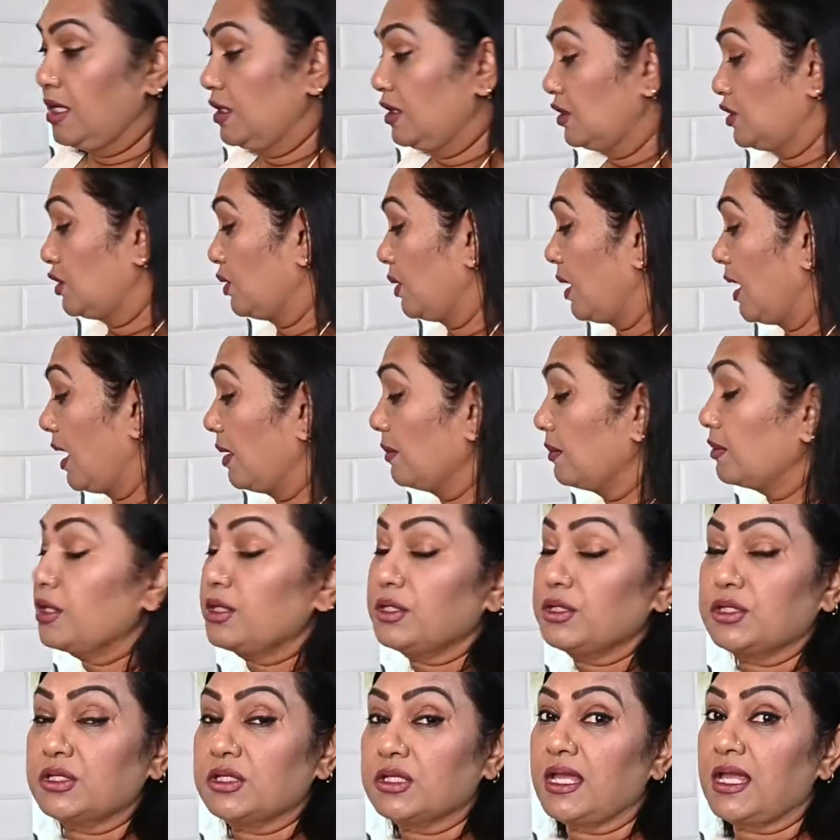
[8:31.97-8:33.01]
So I'm
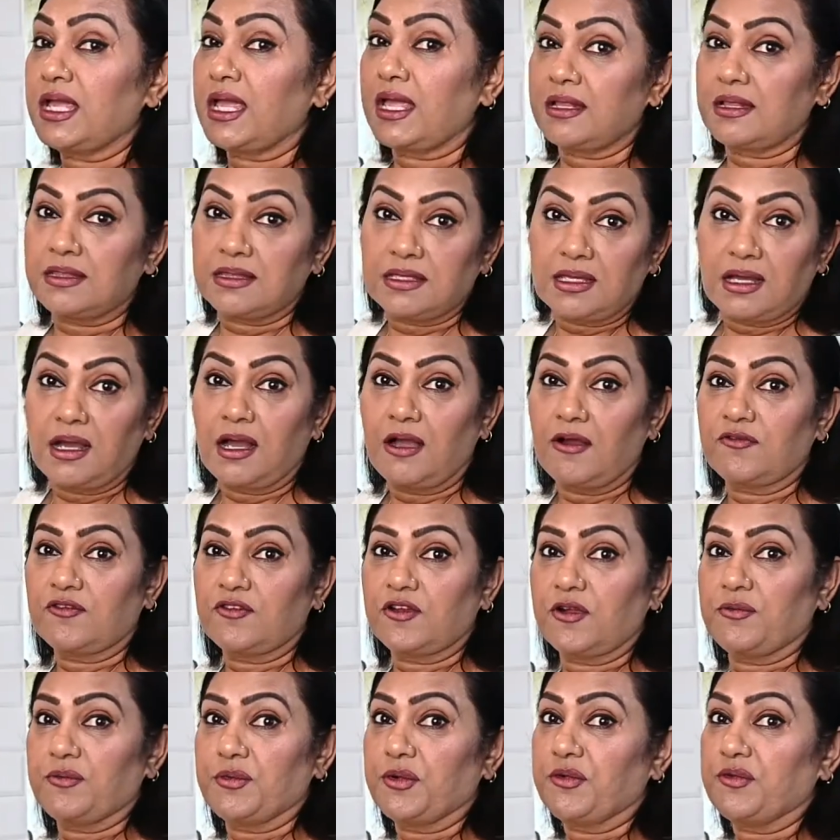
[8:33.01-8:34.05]
going to add the half
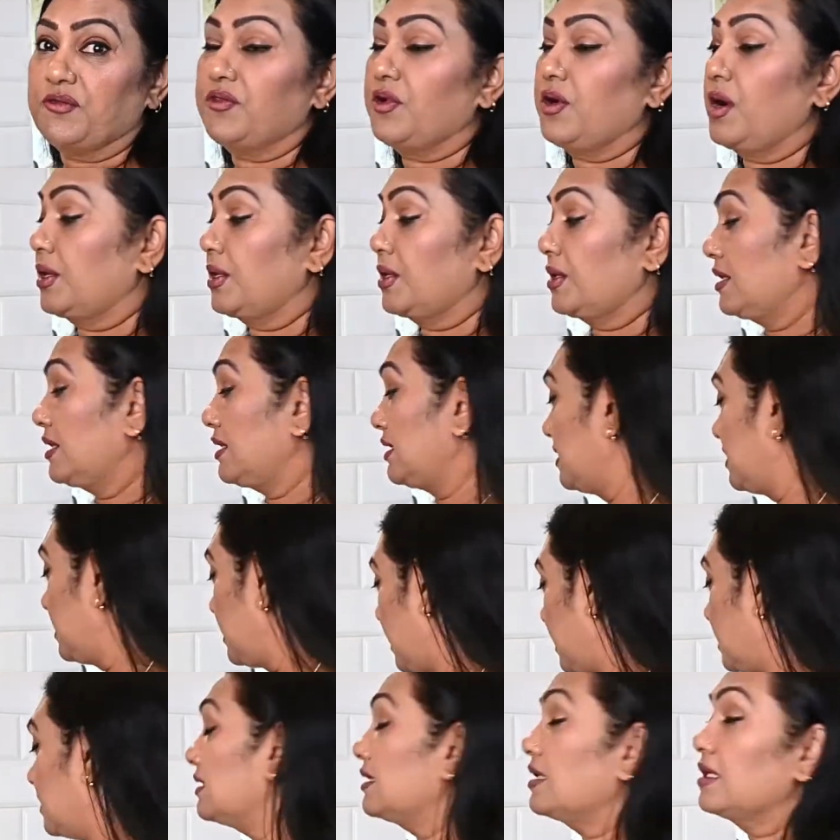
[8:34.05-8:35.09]
cup of water,
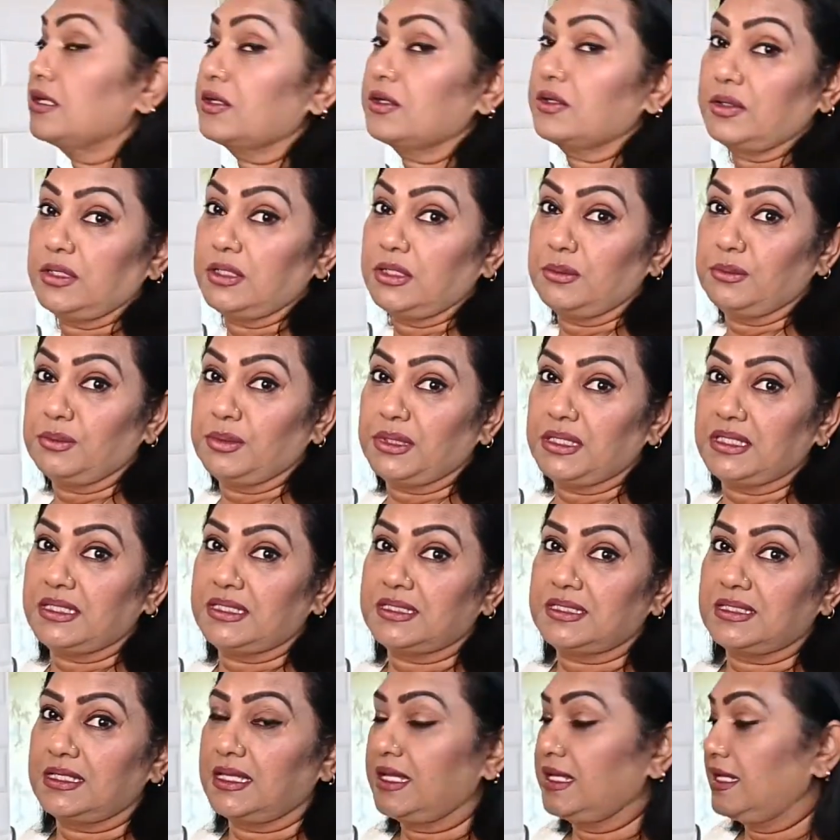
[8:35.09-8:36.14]
then the green
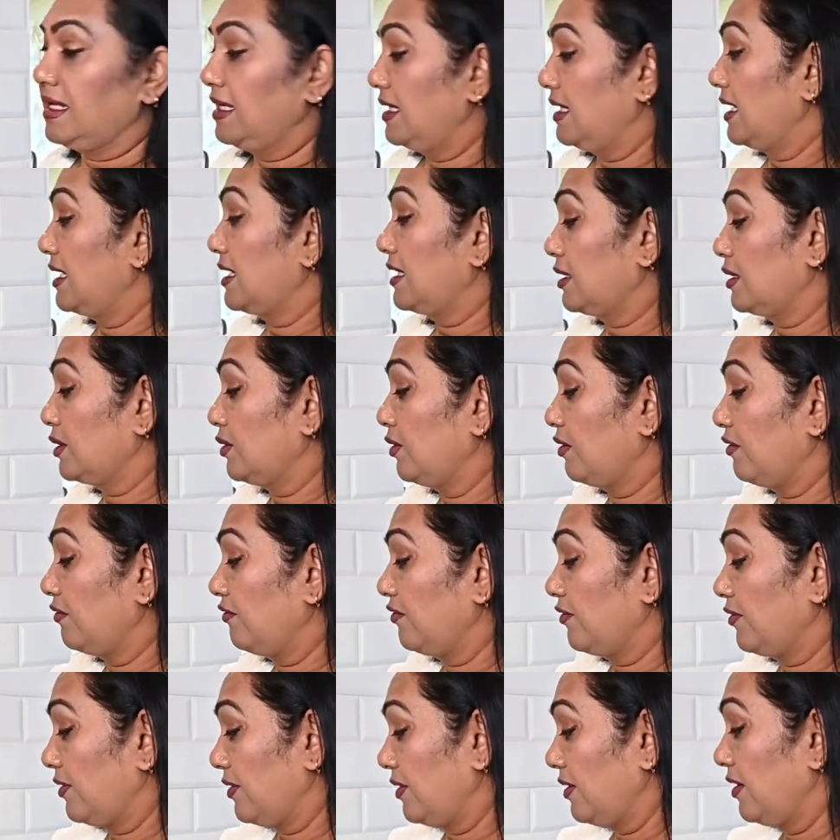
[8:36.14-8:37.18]
peas, and let it cook
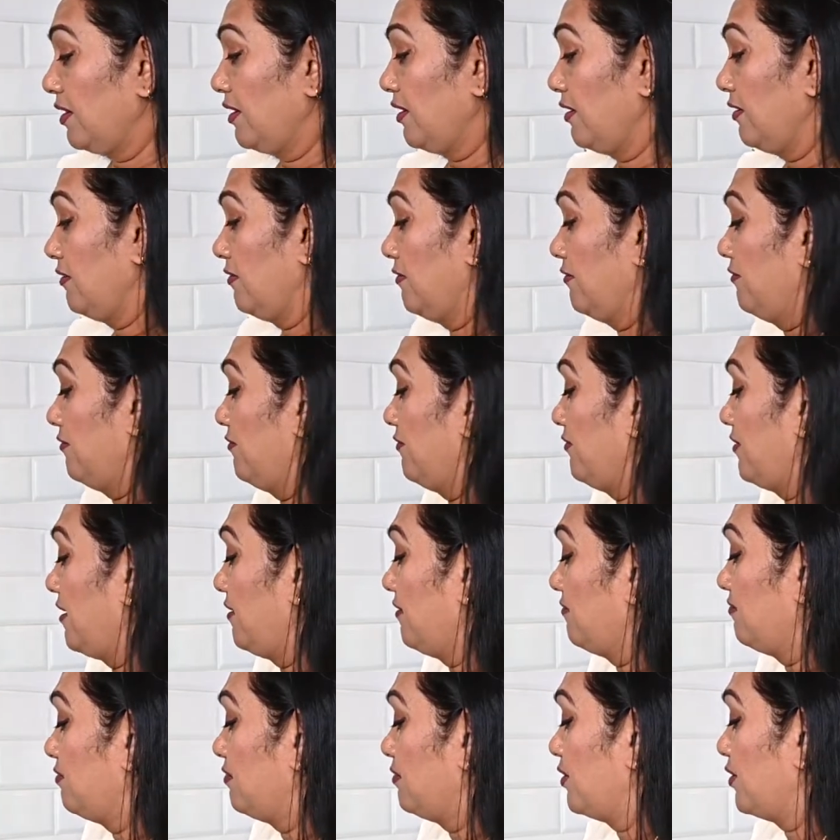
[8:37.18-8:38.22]
for
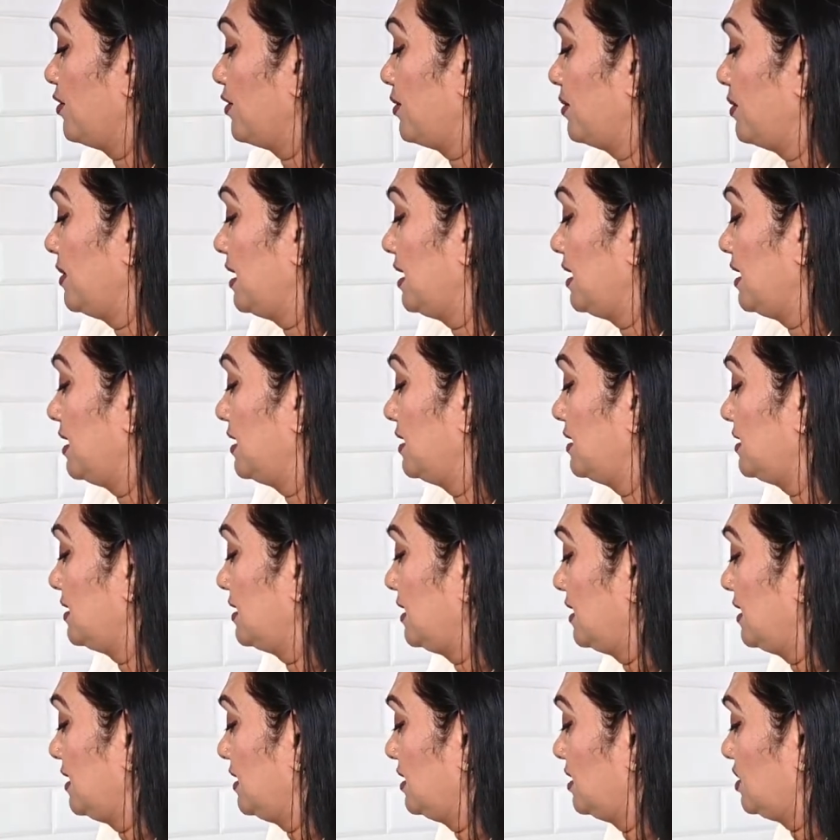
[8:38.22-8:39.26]
5 more minutes,
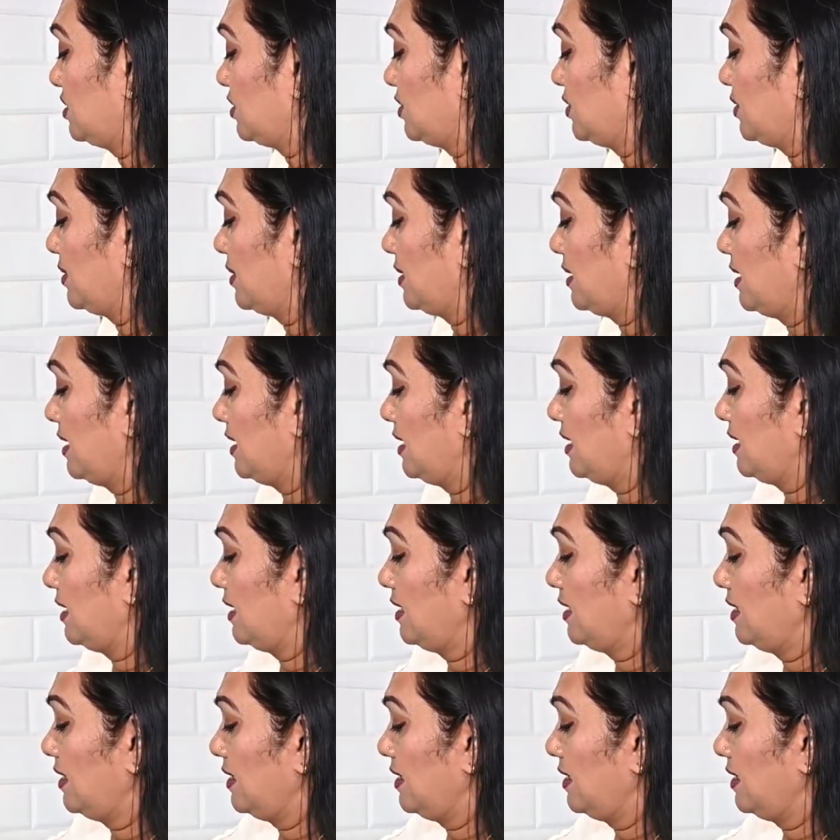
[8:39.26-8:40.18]
and it's ready.